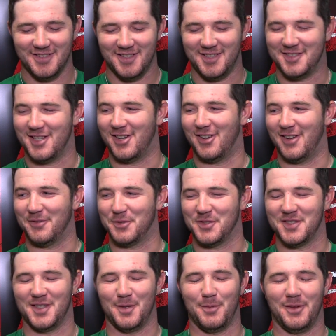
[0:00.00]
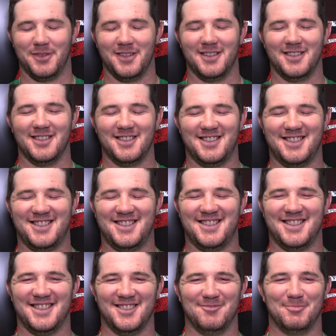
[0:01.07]
He said, I'll have to see about
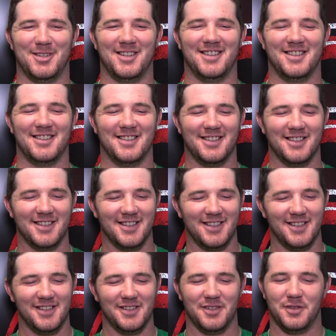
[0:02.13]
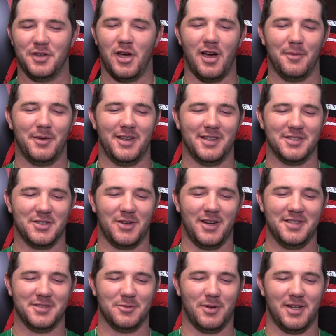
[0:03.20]
that. But no, I mean, it's
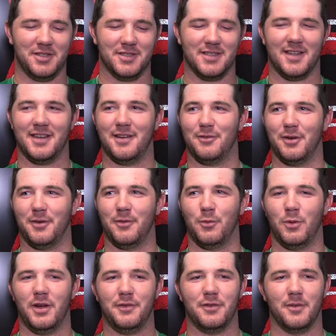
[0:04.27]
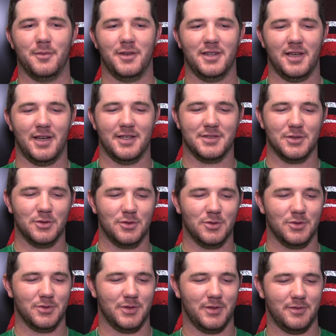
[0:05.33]
crazy. Why just can't ever get it away from me? High
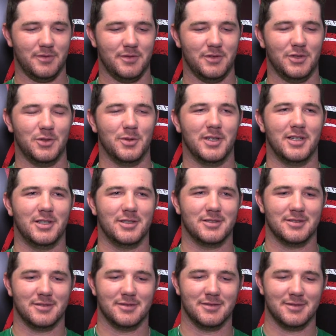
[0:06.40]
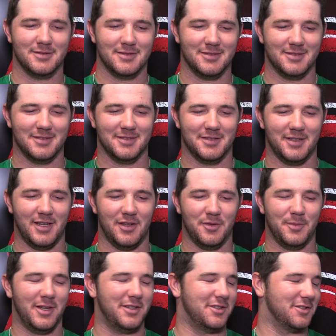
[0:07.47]
school, UL, now the
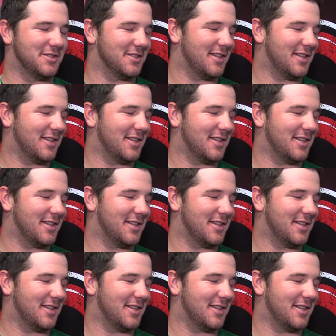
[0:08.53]
majors.